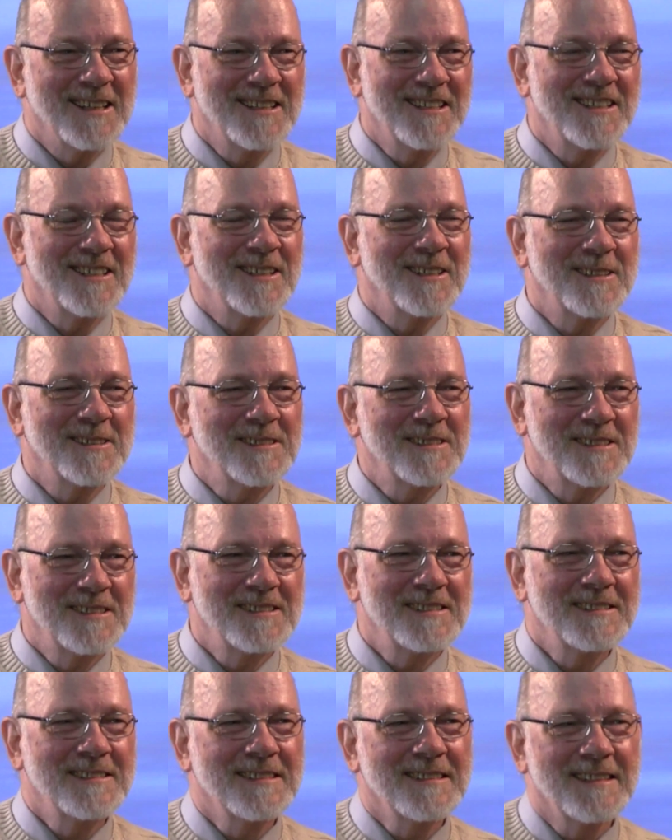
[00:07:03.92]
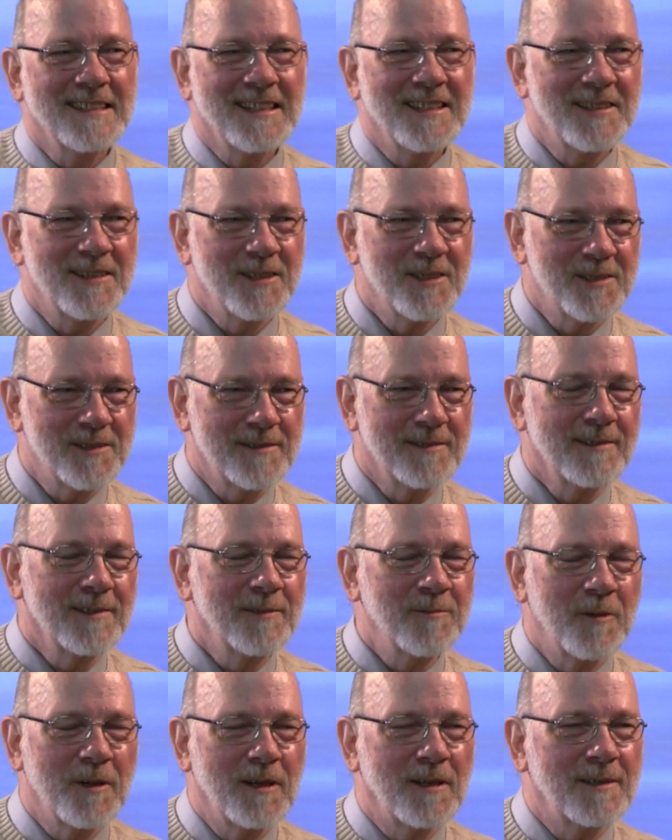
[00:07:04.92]
at uh, at this
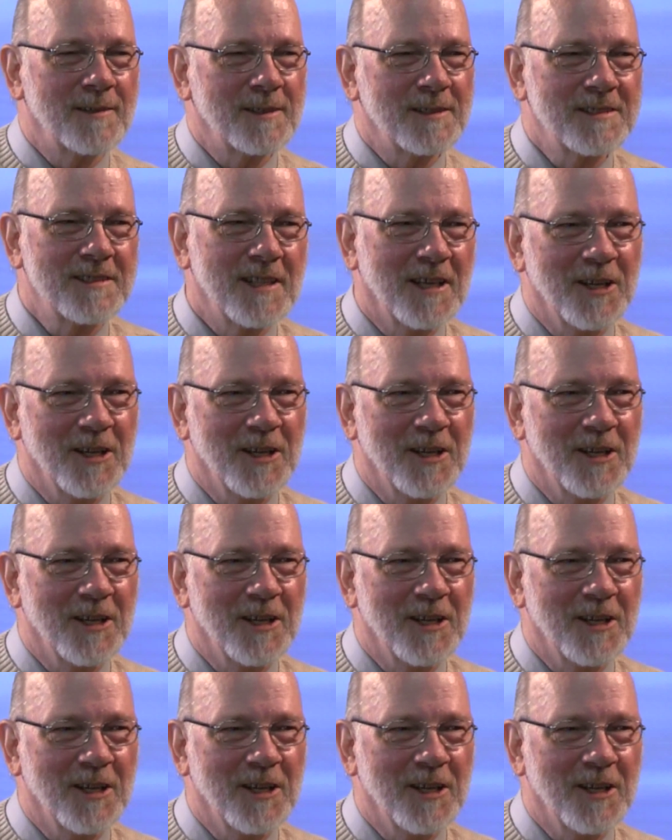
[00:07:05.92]
uh,